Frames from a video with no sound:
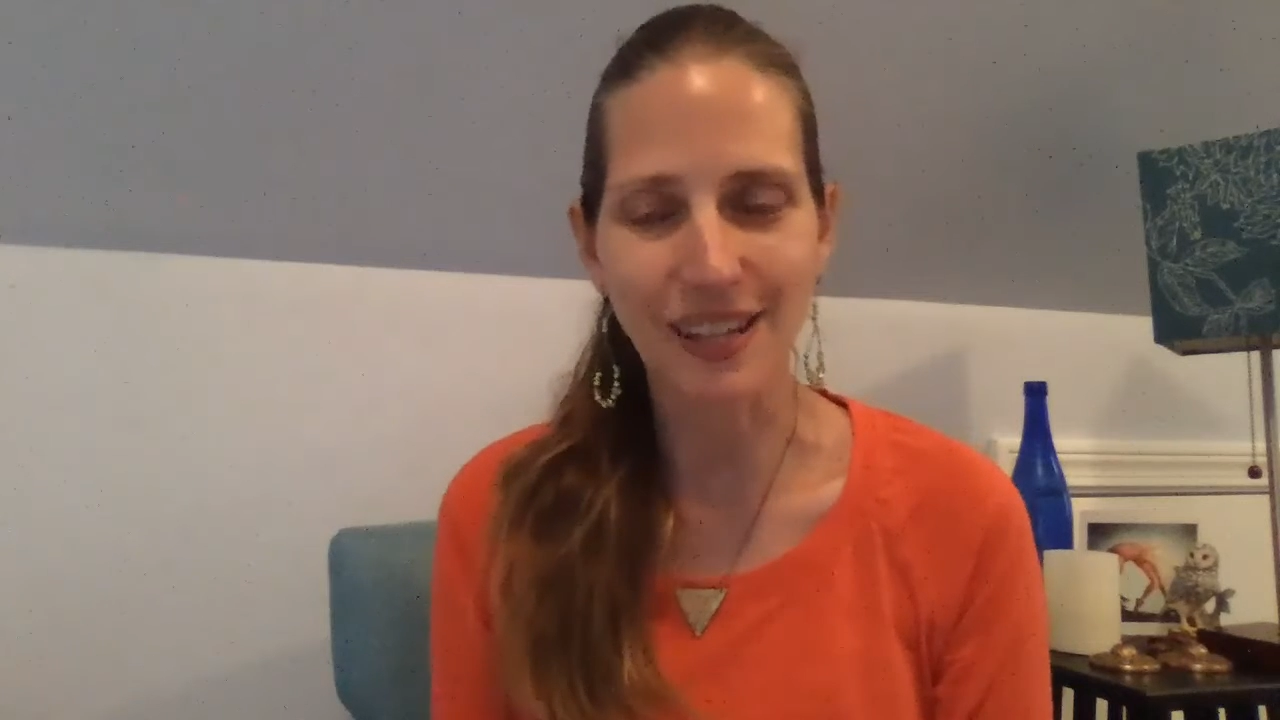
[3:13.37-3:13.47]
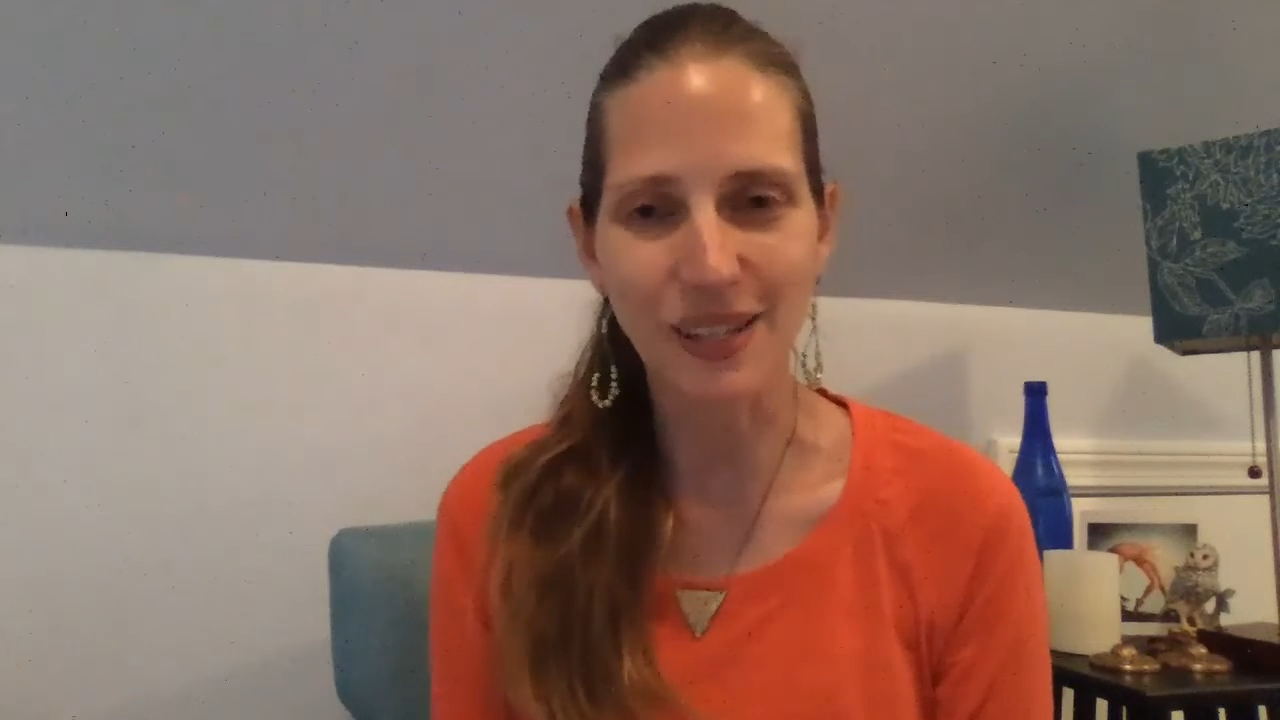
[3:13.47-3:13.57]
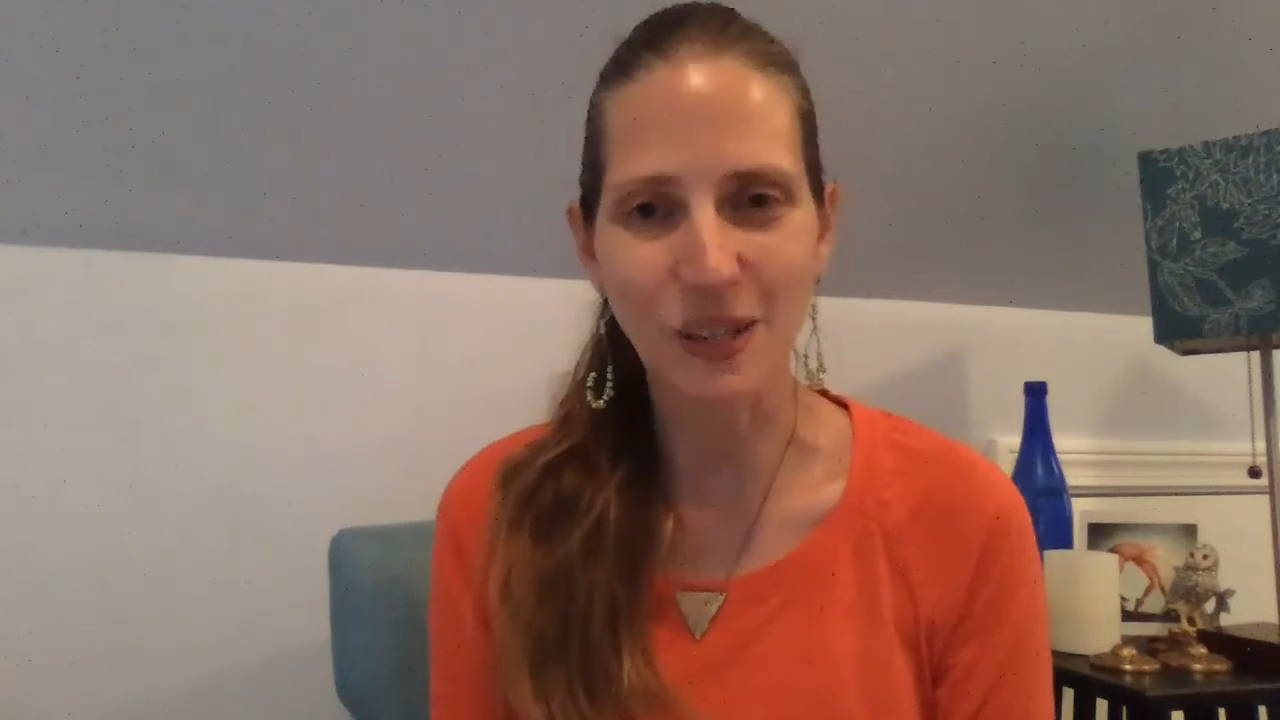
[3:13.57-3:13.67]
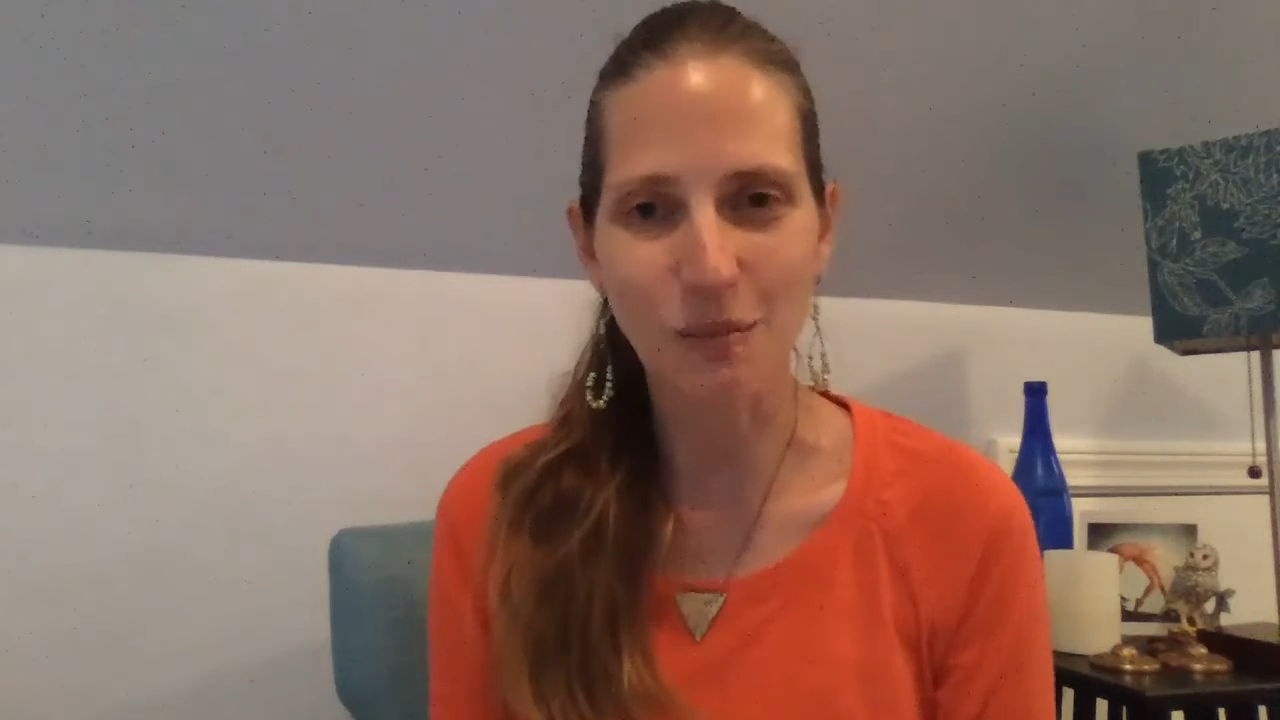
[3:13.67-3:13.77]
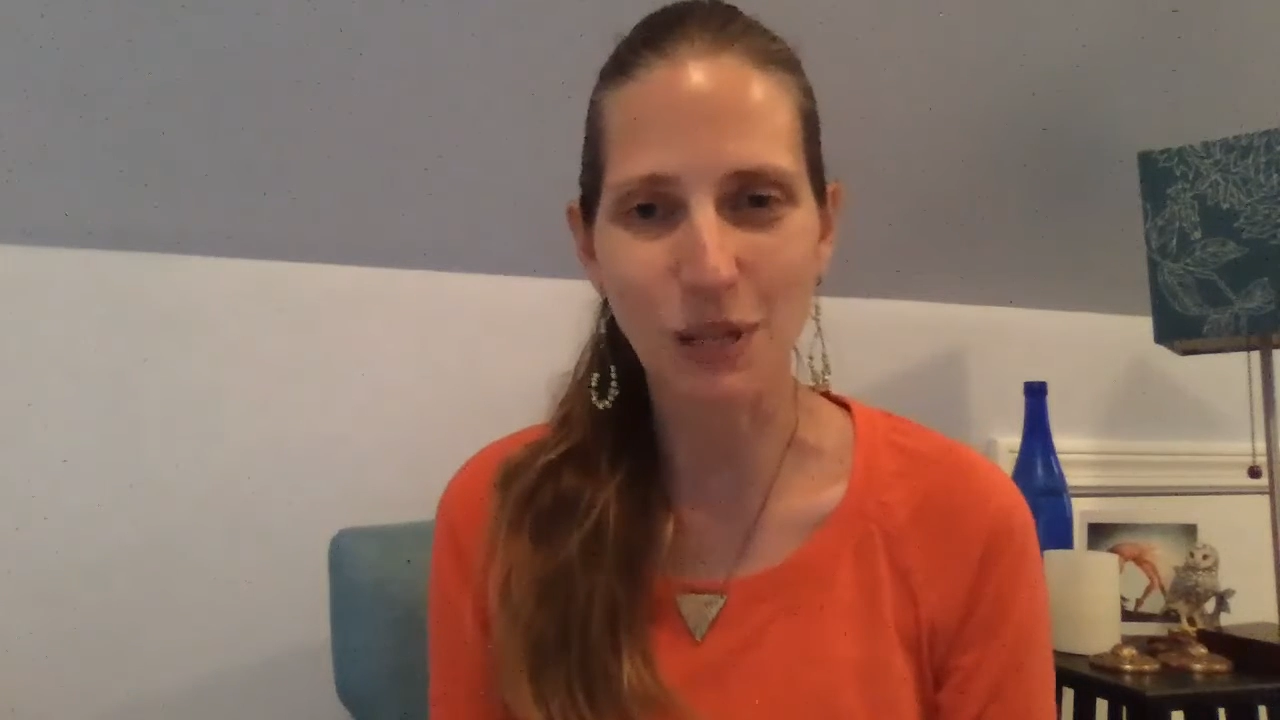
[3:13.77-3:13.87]

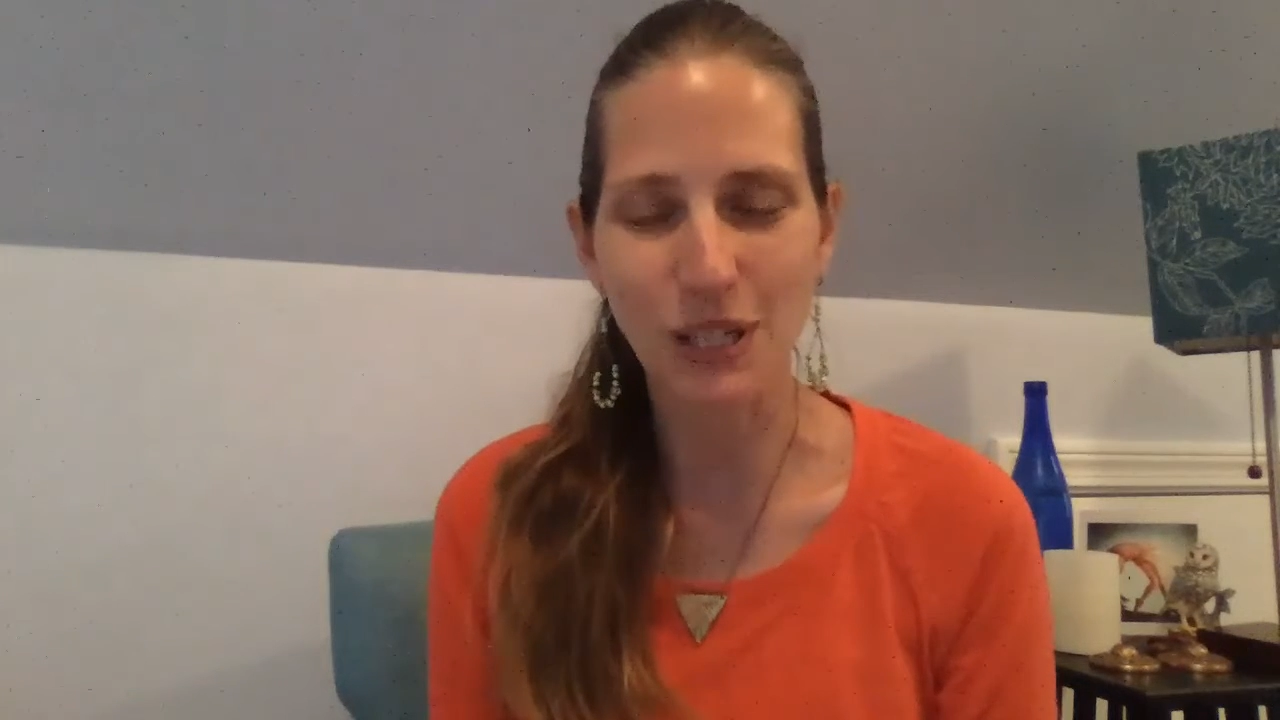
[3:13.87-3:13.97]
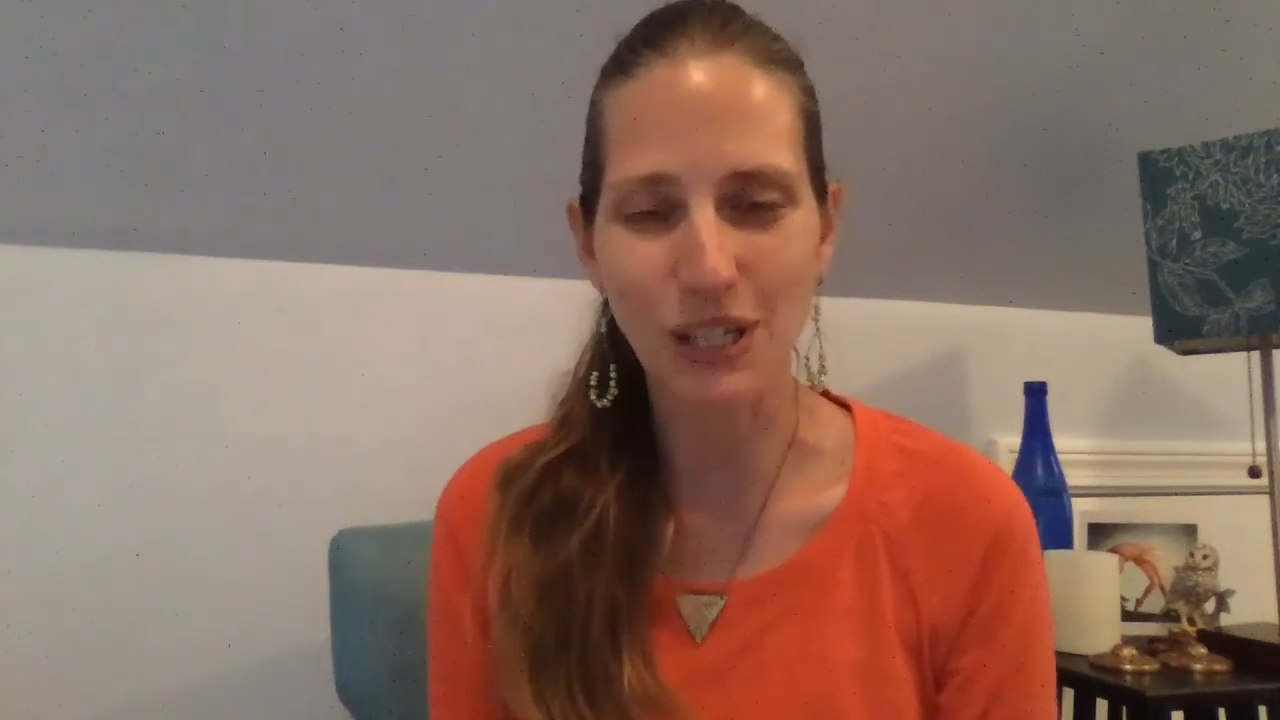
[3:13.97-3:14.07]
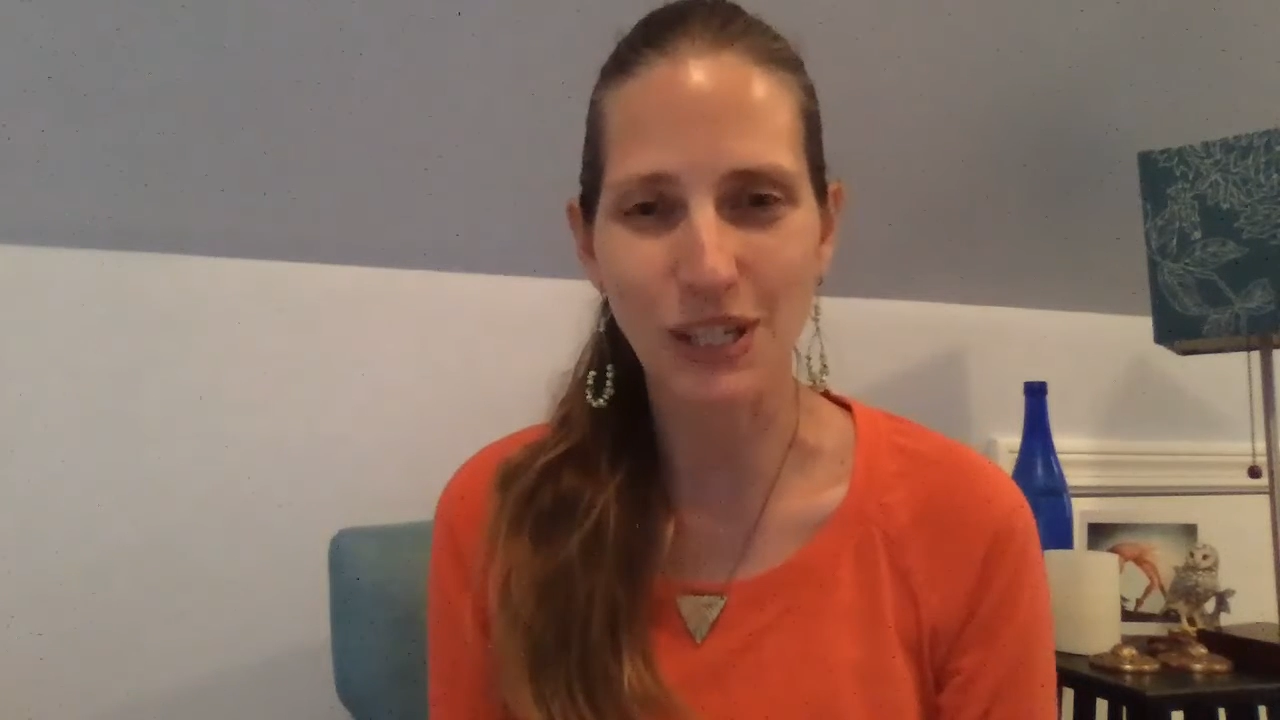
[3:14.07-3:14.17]
as I mentioned,